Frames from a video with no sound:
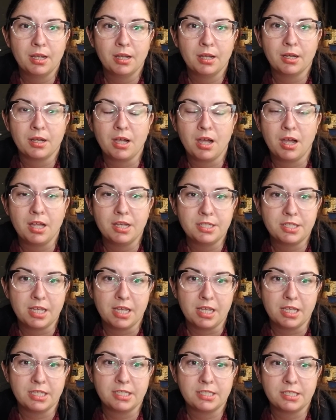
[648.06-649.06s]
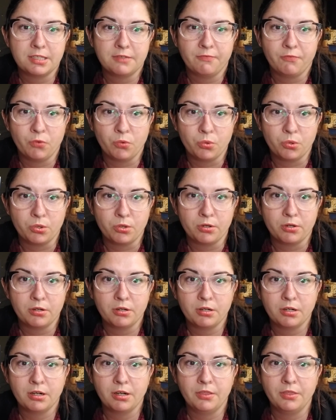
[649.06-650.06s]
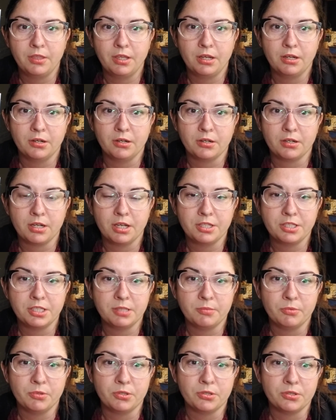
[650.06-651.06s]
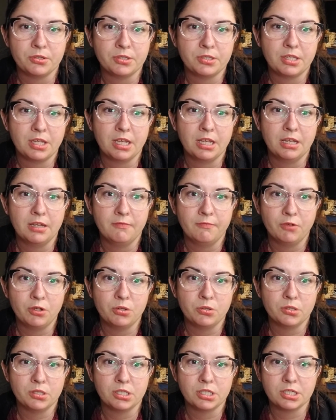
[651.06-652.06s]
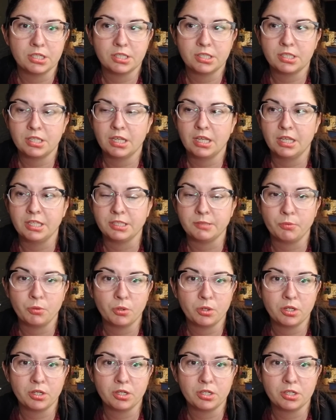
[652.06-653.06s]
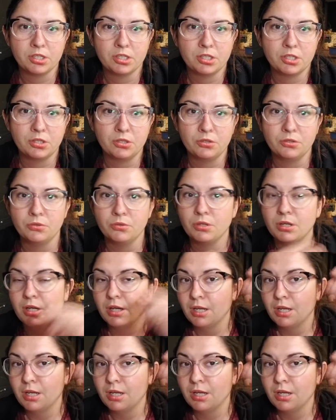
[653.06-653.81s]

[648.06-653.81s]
contest for their customers and viewers and supporters to